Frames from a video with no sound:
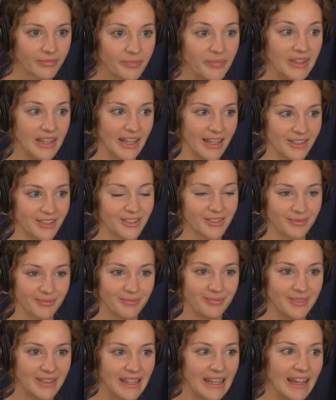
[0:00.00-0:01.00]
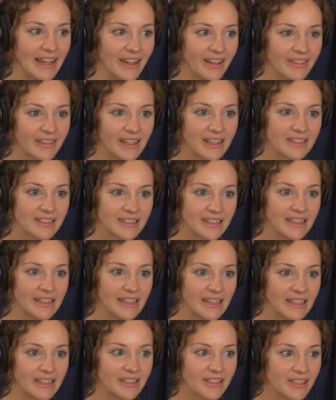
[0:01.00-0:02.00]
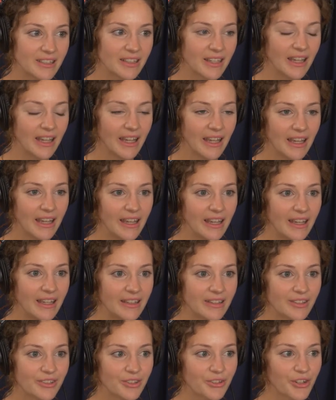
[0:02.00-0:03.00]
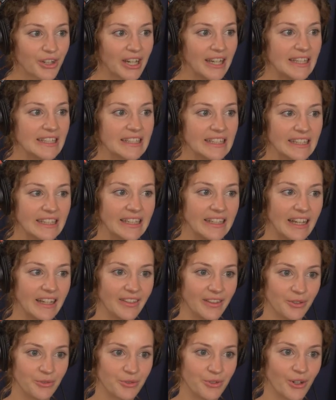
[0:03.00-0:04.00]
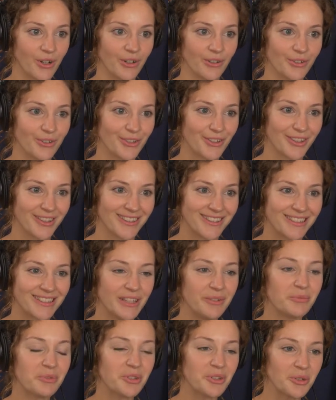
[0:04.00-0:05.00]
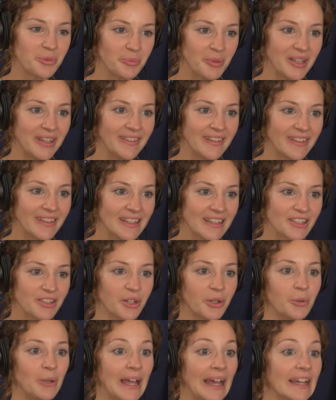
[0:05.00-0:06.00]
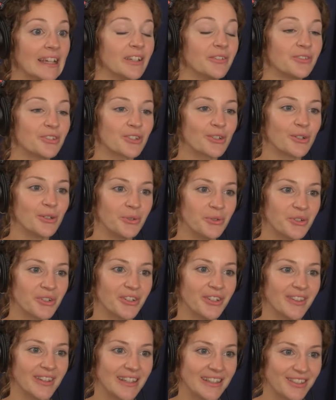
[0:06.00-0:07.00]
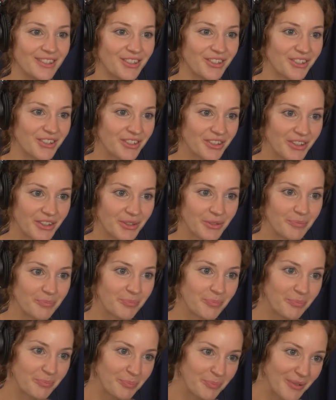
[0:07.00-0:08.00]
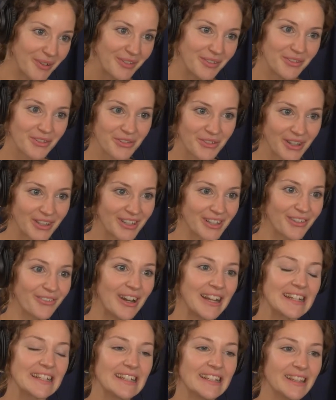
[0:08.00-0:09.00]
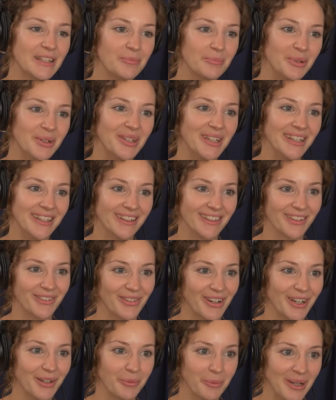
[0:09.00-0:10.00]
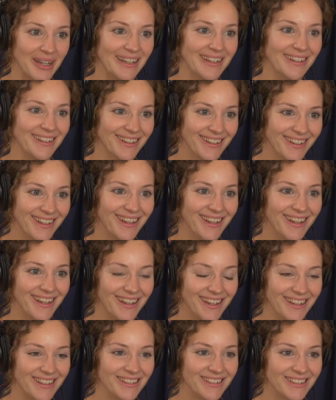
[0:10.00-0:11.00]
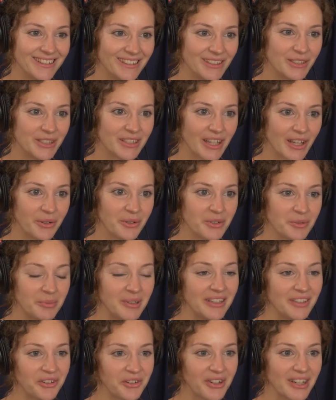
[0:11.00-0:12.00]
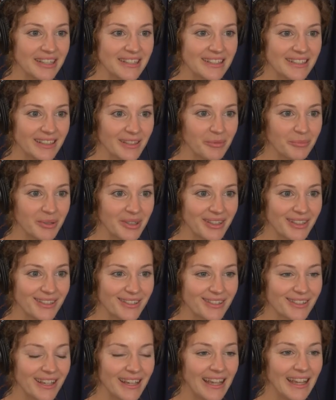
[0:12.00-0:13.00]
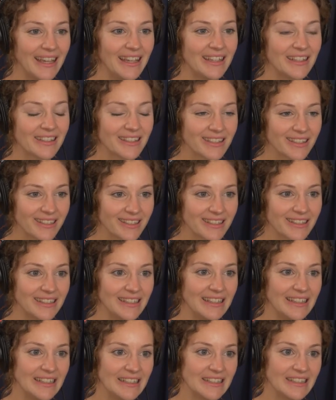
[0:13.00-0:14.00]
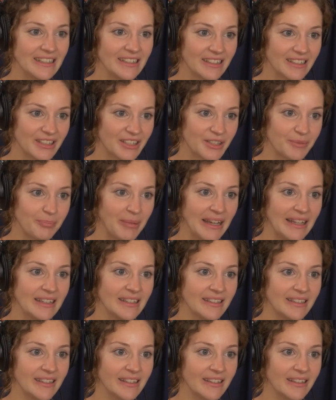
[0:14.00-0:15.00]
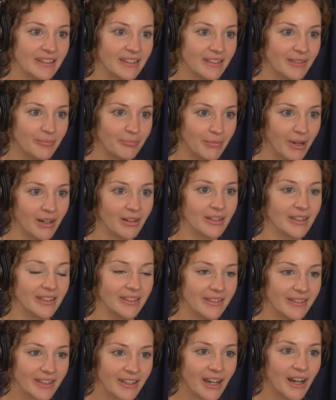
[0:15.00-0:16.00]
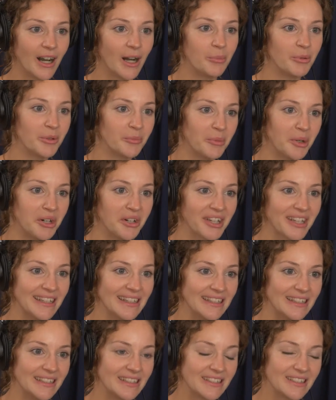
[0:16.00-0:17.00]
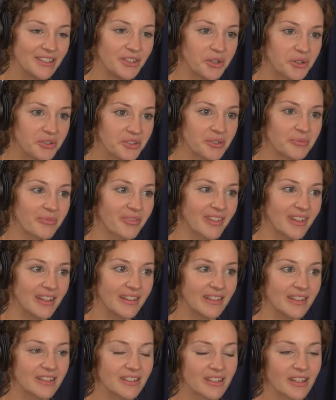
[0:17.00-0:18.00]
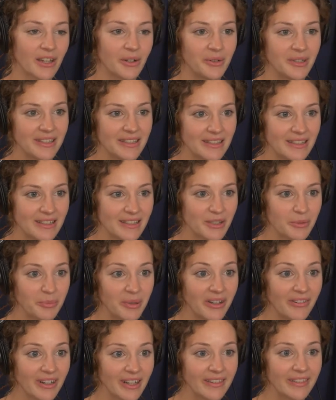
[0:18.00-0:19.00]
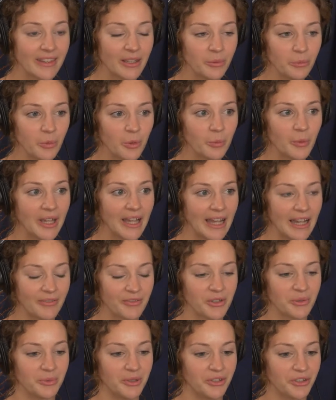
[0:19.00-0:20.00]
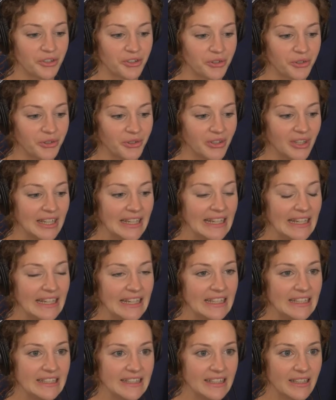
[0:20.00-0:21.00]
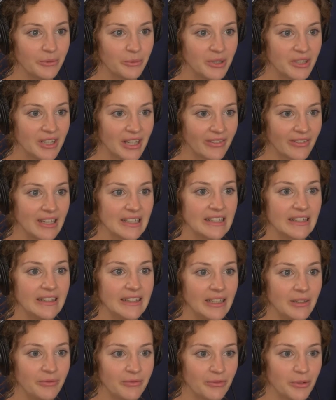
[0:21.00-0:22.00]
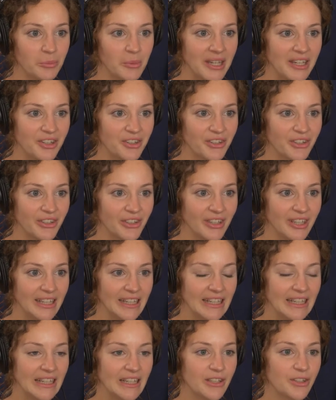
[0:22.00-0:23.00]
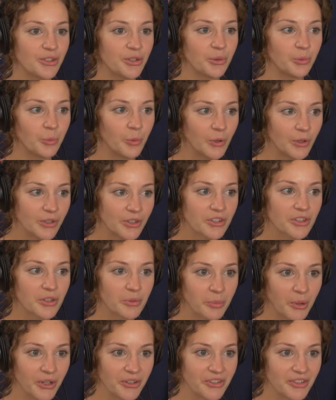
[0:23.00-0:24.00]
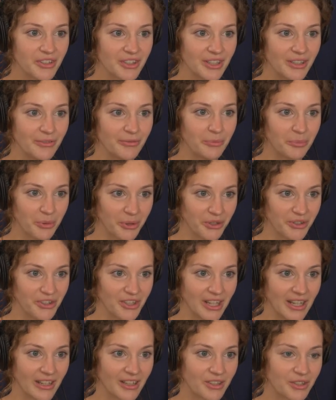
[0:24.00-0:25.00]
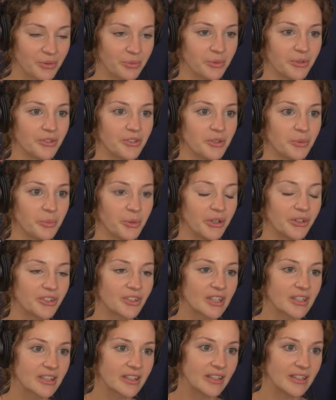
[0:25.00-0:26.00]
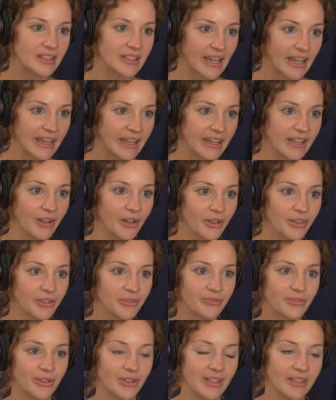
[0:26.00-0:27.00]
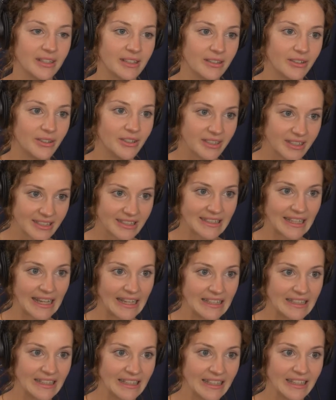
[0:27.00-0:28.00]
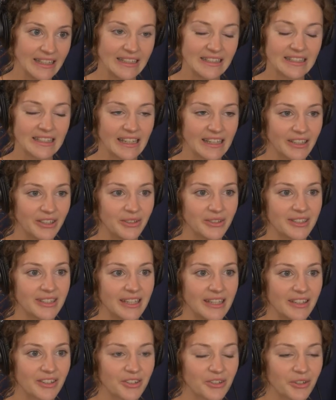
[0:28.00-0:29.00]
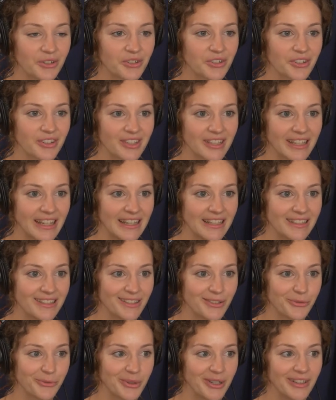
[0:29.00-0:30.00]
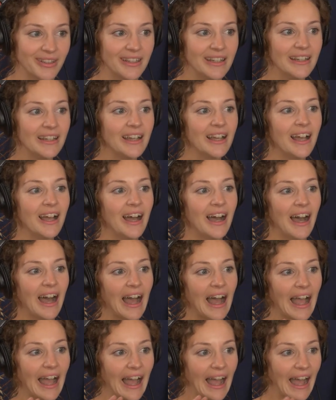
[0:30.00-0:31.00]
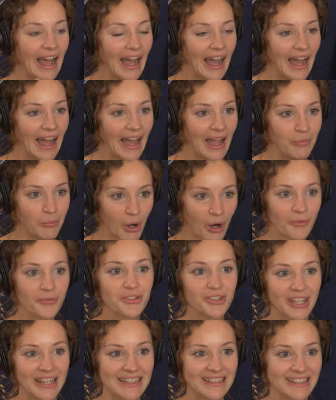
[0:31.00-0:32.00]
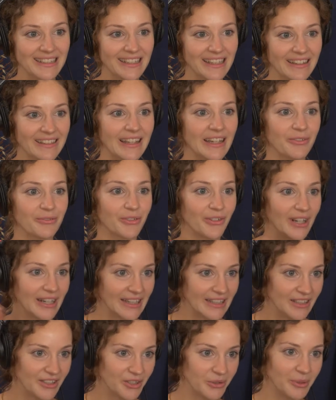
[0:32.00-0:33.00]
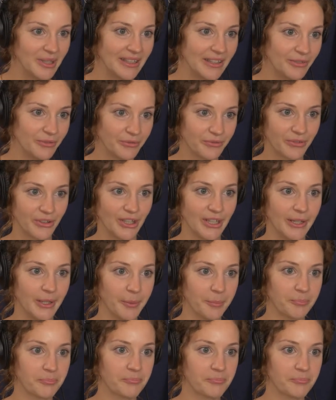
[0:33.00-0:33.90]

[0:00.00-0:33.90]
Yes. Yeah, and that's it. And it's trying to connect those dots. There seems to be that there's no lack of solution. There's just the directing the money in the right way. And it's going to be interesting, because it certainly is an expanding market. The carbon market, it's not something that's going to disappear. And I think what we have to ensure is that we're directing the information towards the positive projects, towards the projects that are taking on the full understanding. And it's like you say, it's not just a case of, well, I'm offsetting and therefore I can do it guilt-free.